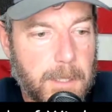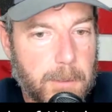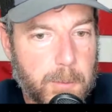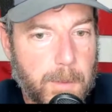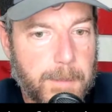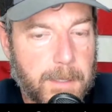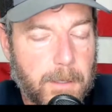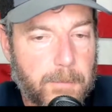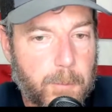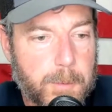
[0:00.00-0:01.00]
swing by the
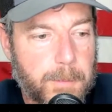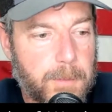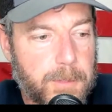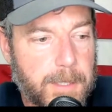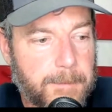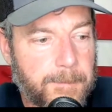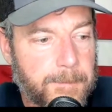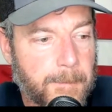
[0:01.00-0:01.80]
Law Enforcement Museum,